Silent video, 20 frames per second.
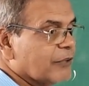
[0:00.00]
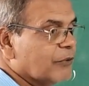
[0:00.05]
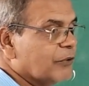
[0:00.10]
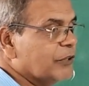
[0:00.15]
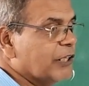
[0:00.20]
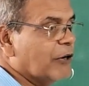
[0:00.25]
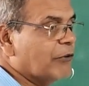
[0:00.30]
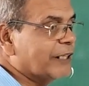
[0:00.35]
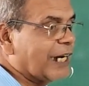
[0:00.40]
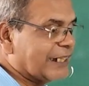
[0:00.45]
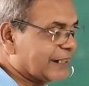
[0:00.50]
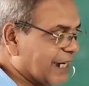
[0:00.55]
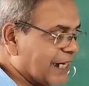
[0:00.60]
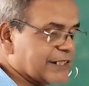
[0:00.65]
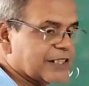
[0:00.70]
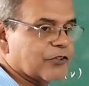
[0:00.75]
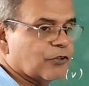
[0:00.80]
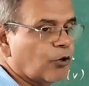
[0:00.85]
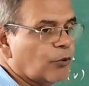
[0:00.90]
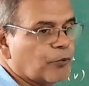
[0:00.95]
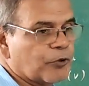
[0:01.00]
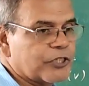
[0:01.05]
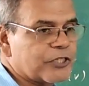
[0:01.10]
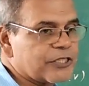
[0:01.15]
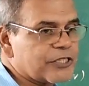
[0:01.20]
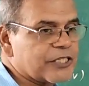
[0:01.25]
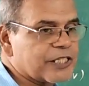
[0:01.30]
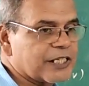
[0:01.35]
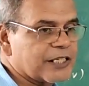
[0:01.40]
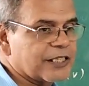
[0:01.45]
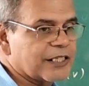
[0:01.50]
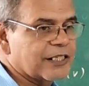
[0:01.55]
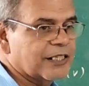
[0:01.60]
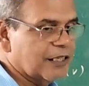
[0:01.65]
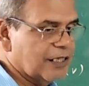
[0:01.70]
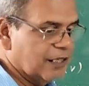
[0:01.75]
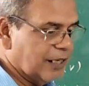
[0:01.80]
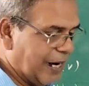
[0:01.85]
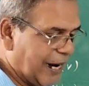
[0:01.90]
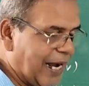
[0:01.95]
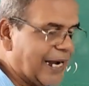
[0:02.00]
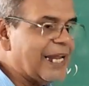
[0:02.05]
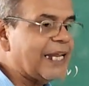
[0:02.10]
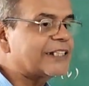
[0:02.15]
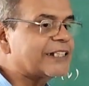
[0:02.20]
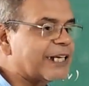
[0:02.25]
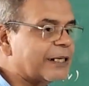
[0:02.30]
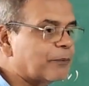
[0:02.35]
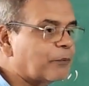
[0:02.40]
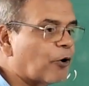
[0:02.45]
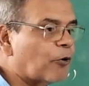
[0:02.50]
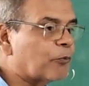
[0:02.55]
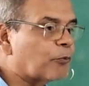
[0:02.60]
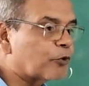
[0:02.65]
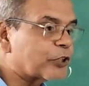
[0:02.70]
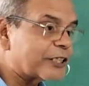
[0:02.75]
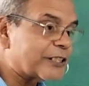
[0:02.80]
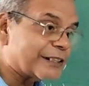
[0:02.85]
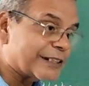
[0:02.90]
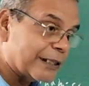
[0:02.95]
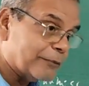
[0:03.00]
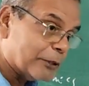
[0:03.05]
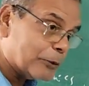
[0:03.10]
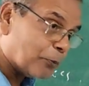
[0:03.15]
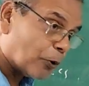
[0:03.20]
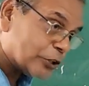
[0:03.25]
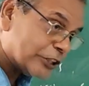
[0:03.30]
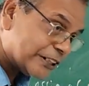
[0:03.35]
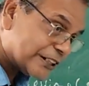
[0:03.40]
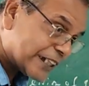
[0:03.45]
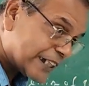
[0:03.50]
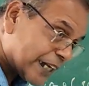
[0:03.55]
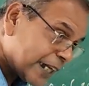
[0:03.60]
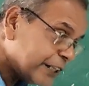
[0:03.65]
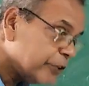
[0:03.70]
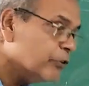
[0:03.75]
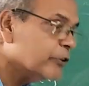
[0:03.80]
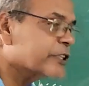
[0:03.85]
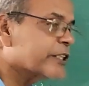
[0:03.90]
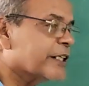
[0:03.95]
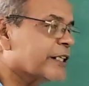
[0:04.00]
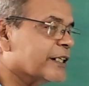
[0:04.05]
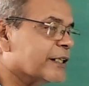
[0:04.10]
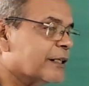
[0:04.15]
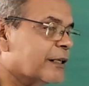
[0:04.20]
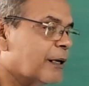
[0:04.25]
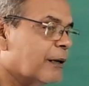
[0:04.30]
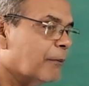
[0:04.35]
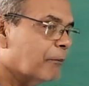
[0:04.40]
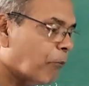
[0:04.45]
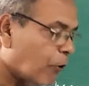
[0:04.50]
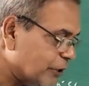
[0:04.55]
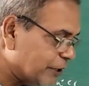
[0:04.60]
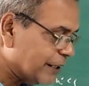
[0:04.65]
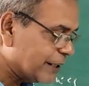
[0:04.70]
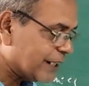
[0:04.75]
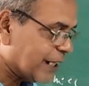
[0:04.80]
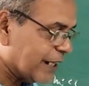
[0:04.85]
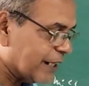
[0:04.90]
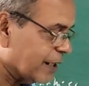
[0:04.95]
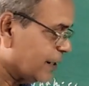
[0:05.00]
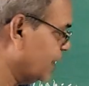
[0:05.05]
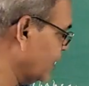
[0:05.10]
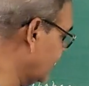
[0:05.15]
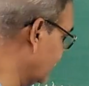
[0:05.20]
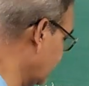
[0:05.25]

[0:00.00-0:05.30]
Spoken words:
Without attraction, no potential. I said potential means positional, you say. Position.